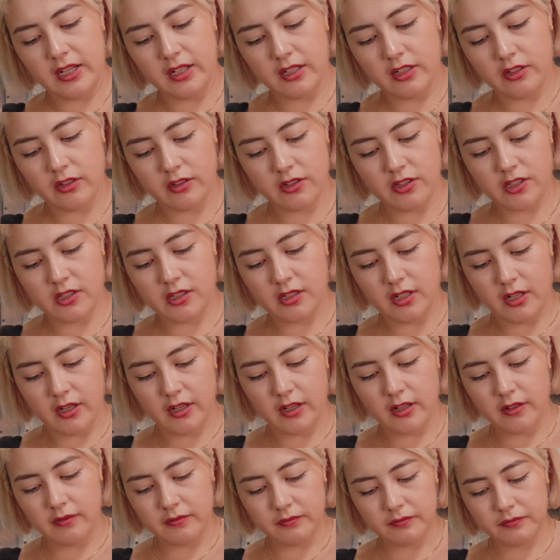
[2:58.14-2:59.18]
good
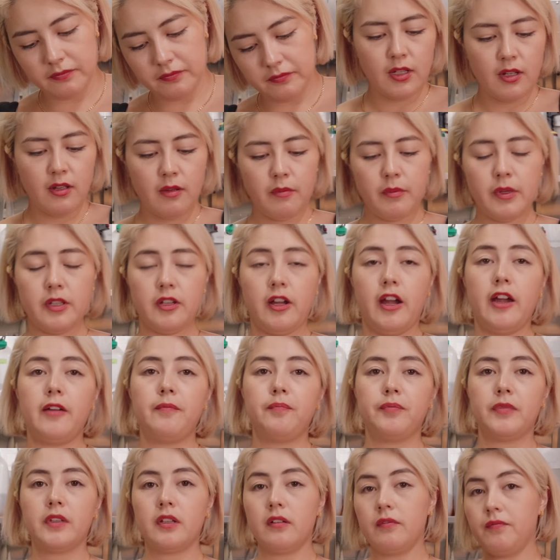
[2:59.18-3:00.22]
stir. Right,
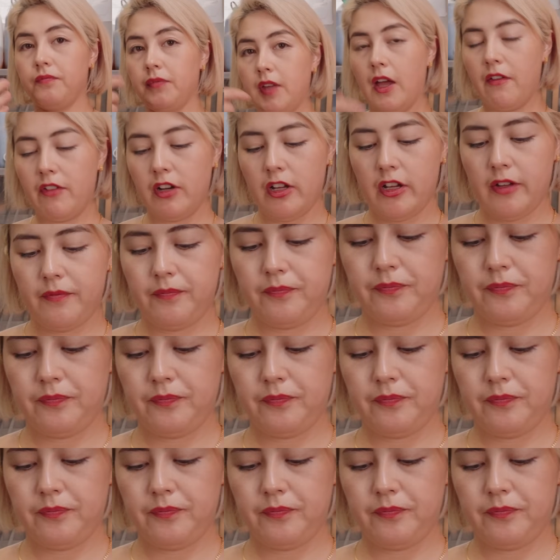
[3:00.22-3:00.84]
have a look.